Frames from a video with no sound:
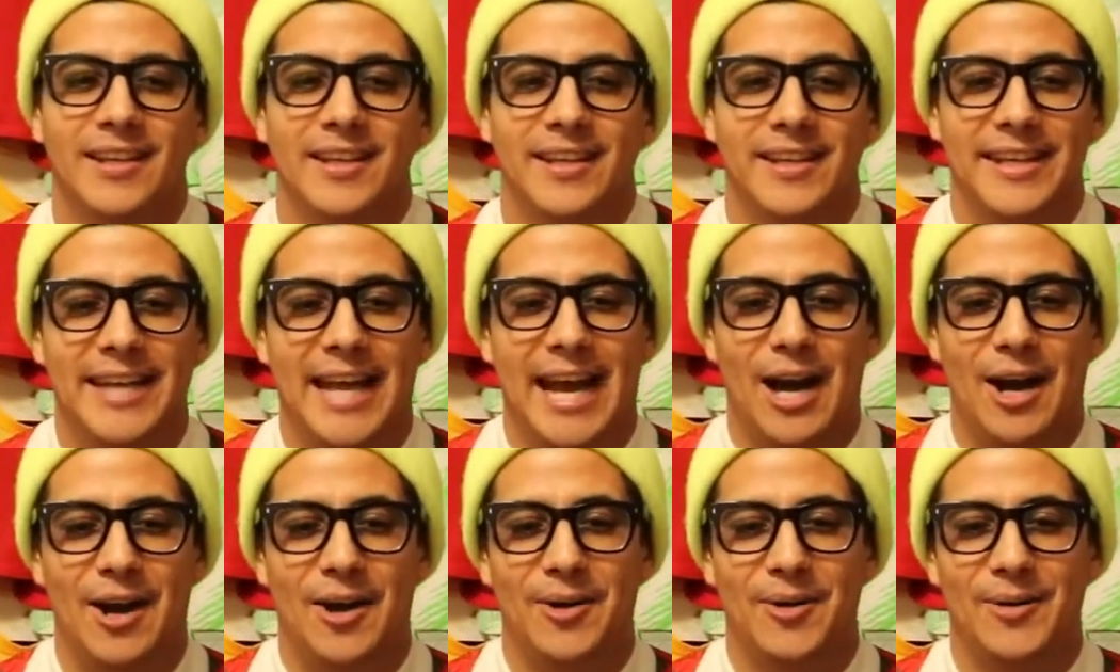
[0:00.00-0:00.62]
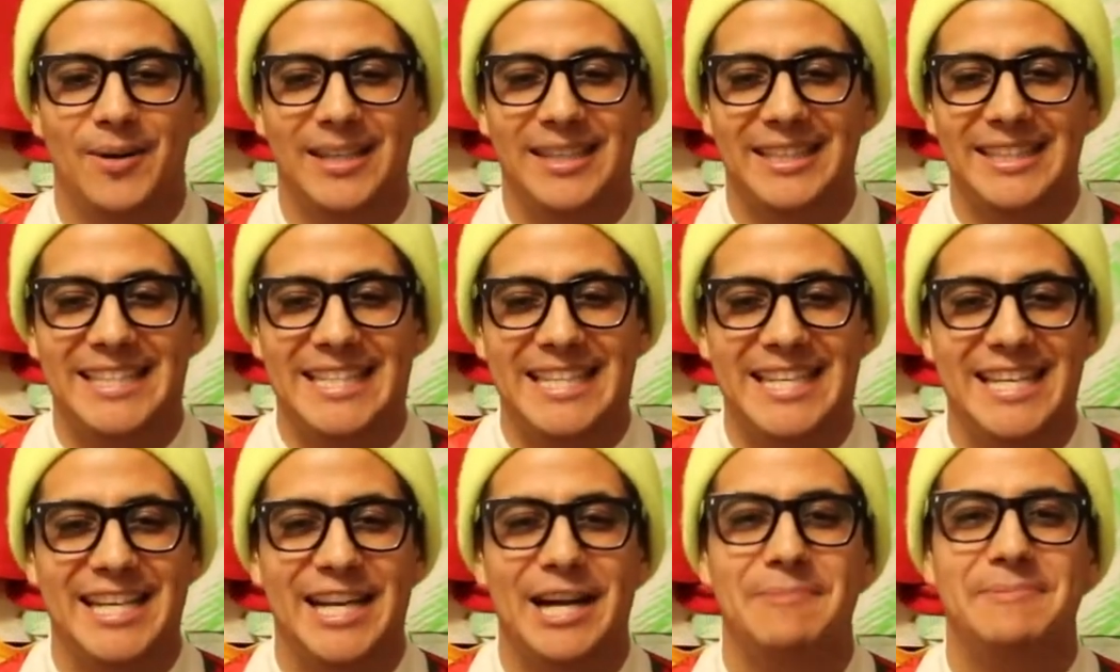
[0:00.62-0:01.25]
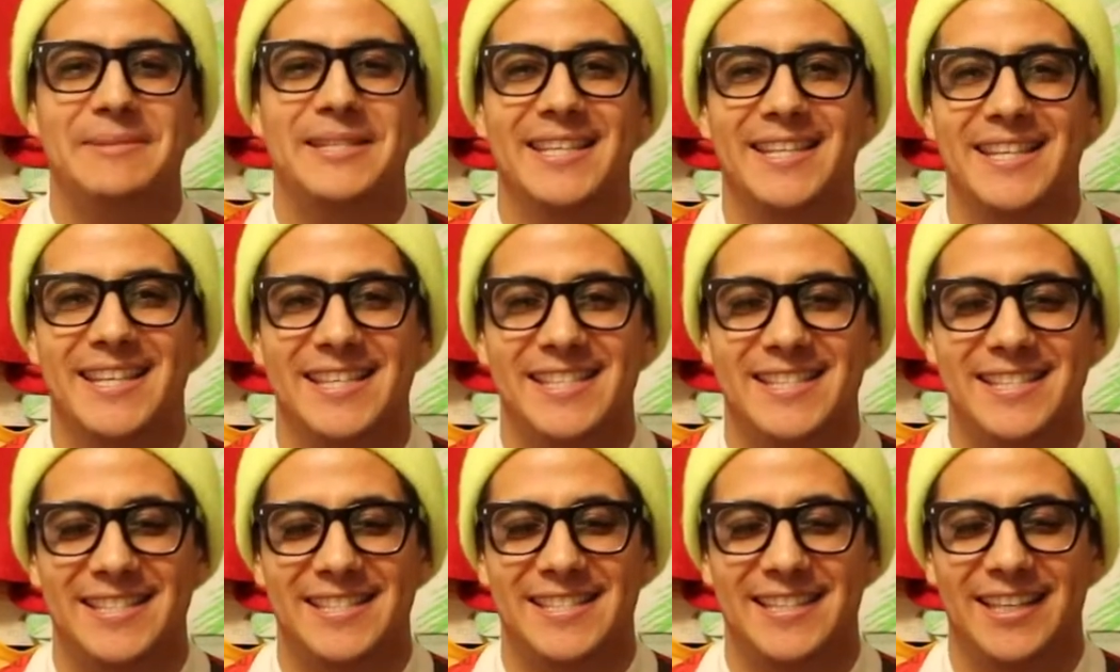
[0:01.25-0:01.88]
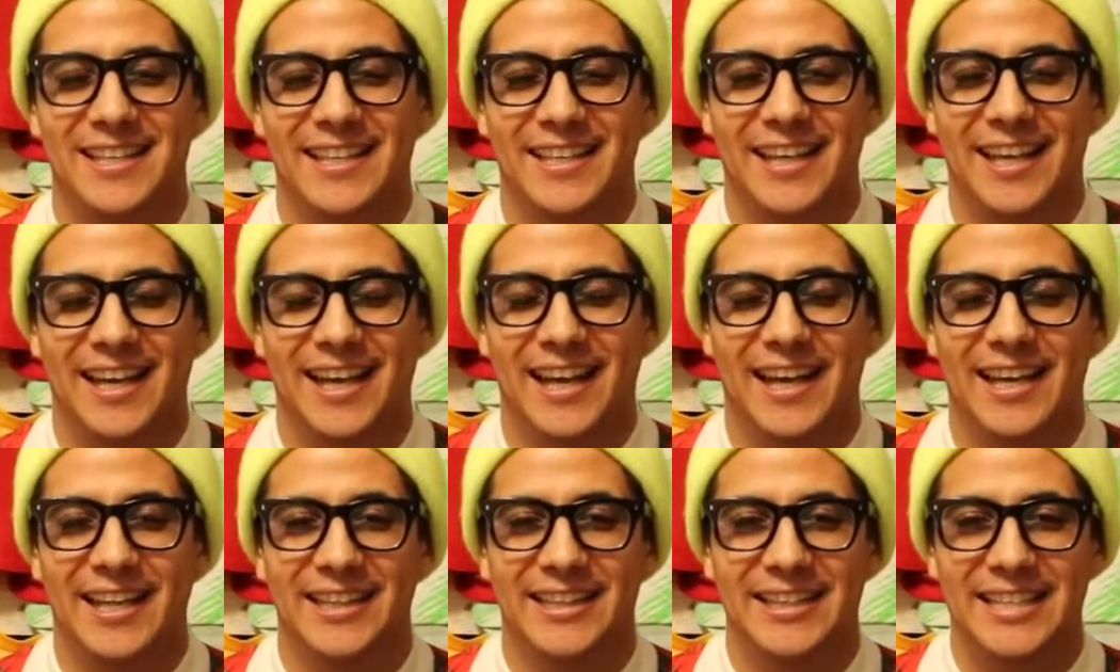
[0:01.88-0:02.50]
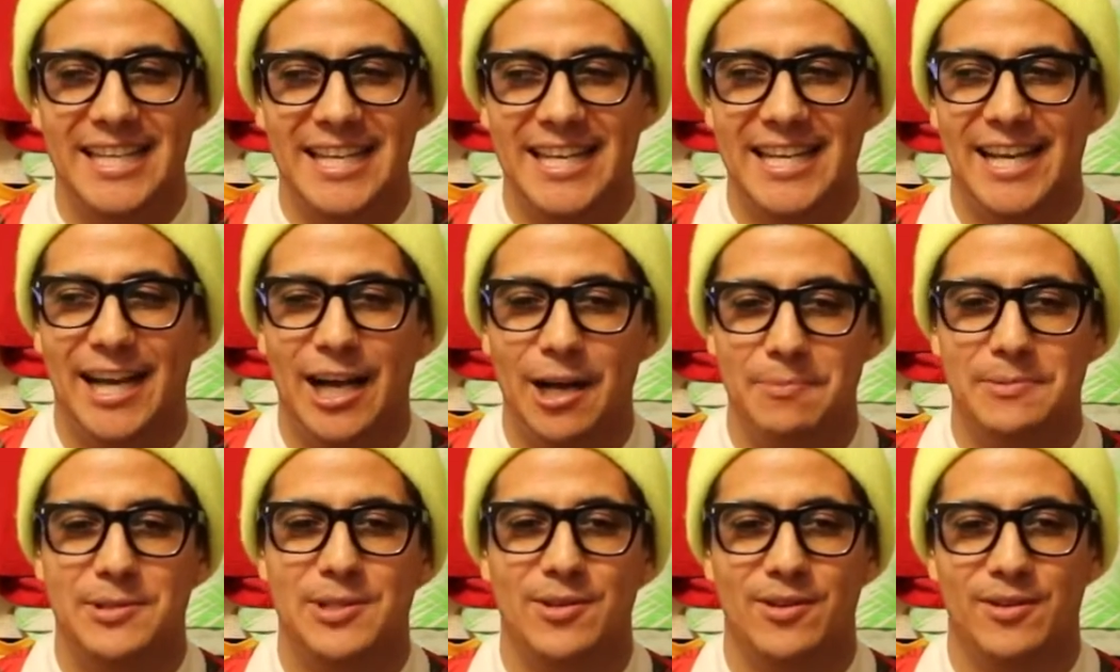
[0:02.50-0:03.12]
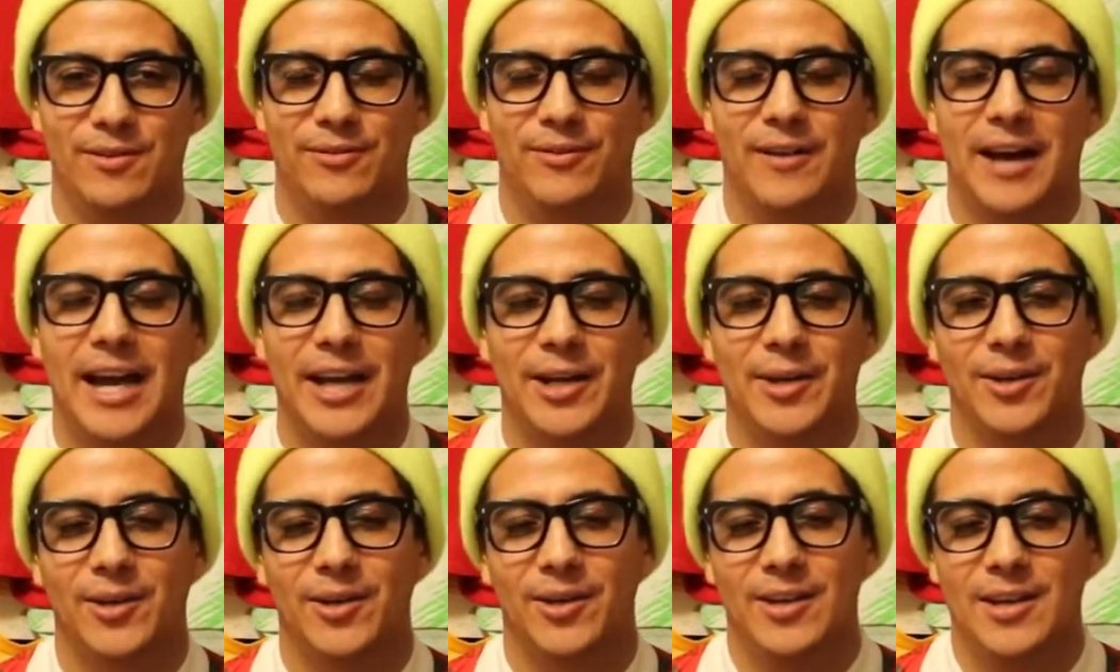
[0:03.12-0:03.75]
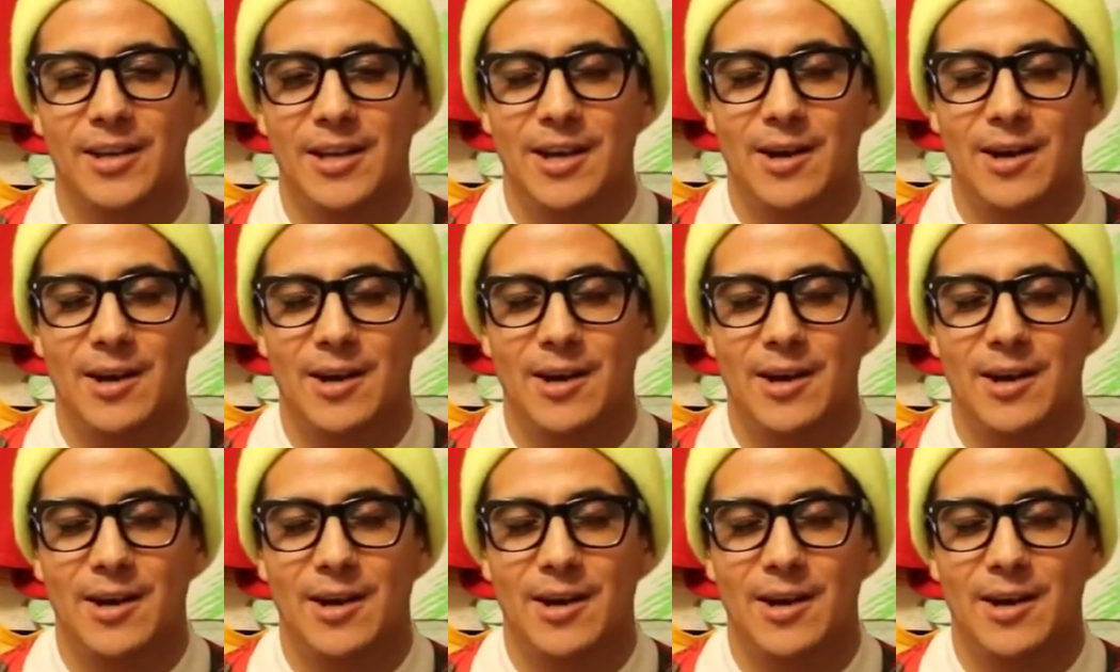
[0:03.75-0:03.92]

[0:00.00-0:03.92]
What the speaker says: Now, leading up to the final,